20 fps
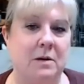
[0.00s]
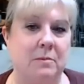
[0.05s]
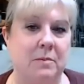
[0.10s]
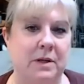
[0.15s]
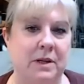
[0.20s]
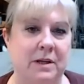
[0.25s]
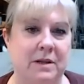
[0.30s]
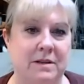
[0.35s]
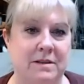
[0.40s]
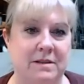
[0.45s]

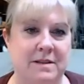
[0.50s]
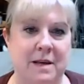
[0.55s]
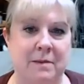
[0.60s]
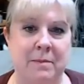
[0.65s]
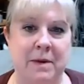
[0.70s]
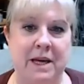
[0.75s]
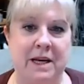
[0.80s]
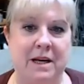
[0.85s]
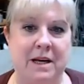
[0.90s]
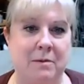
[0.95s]
because they
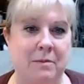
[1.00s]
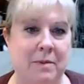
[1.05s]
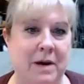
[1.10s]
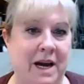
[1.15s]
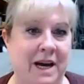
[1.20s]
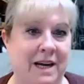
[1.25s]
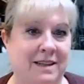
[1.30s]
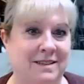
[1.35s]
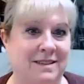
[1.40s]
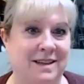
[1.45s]
may come
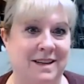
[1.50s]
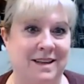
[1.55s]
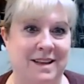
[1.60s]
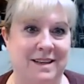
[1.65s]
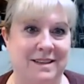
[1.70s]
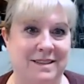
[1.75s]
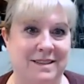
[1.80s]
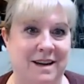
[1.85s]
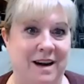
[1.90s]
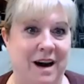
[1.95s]
back and say
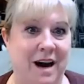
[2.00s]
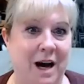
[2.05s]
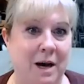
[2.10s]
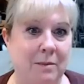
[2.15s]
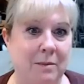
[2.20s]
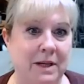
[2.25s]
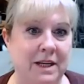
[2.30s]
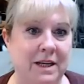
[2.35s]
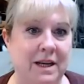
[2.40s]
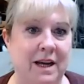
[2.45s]
that's a
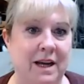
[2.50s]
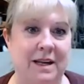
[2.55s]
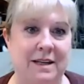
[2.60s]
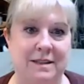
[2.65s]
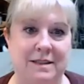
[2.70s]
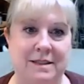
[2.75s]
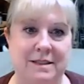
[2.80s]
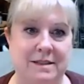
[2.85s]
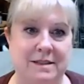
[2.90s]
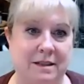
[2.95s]
hobby and
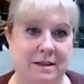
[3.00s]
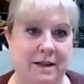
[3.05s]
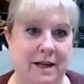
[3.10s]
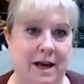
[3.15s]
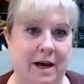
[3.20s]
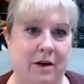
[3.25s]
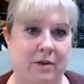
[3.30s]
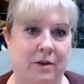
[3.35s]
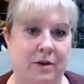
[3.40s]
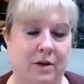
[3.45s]

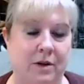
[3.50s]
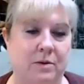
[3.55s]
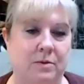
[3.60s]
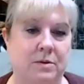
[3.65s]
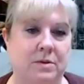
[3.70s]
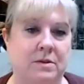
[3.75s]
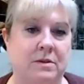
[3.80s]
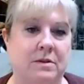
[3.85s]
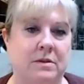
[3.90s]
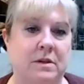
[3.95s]
disallow
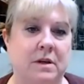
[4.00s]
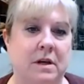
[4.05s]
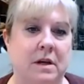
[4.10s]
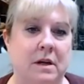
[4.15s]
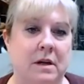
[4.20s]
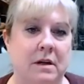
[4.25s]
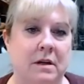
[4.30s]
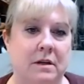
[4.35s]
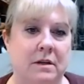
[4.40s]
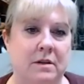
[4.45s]
those
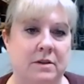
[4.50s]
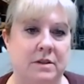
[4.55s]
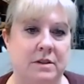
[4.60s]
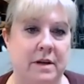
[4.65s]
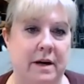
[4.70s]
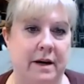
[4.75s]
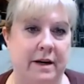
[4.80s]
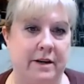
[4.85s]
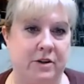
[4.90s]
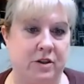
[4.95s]

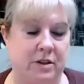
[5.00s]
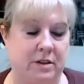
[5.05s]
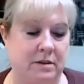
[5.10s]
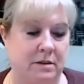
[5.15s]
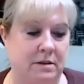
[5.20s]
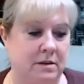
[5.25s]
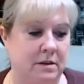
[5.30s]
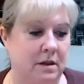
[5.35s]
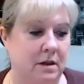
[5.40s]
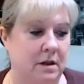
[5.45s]

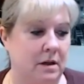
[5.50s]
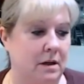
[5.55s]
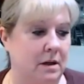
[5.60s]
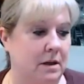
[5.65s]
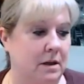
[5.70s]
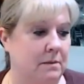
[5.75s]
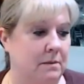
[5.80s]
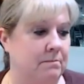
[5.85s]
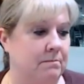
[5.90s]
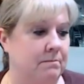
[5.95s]
deductions.
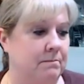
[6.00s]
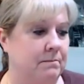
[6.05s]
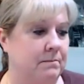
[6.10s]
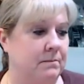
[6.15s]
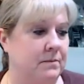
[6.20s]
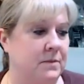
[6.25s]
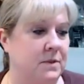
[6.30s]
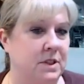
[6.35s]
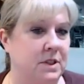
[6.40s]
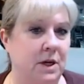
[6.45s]

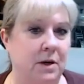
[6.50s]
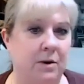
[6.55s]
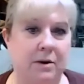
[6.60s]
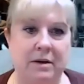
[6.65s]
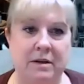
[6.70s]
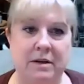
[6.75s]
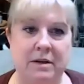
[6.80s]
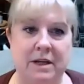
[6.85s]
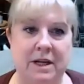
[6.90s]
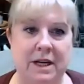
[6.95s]
So
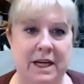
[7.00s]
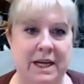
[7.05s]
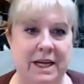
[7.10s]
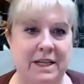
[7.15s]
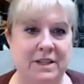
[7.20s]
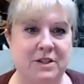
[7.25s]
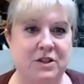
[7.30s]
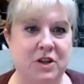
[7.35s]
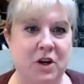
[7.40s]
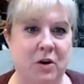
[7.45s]

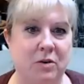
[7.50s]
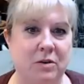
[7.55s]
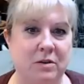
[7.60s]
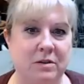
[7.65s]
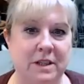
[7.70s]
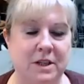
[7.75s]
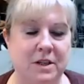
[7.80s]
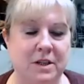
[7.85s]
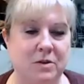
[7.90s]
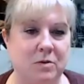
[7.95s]
it's
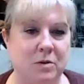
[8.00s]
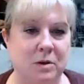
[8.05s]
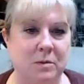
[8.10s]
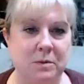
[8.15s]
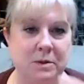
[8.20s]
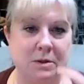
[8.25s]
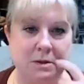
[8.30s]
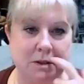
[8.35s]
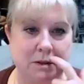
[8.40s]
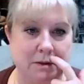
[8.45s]
totally
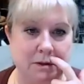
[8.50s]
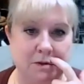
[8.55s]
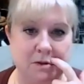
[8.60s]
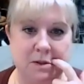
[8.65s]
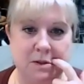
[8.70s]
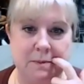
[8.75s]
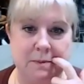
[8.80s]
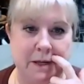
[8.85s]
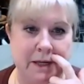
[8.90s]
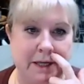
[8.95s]
normal to
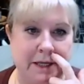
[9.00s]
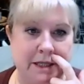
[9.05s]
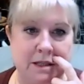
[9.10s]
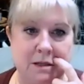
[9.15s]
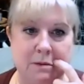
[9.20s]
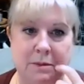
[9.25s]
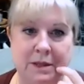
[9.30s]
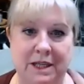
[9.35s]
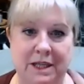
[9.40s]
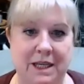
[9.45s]
lose money in the
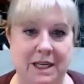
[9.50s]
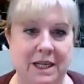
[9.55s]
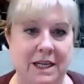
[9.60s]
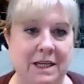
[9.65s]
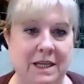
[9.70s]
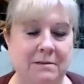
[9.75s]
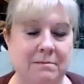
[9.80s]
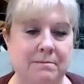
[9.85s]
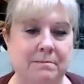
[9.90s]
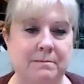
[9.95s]

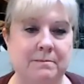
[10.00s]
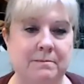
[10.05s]
beginning.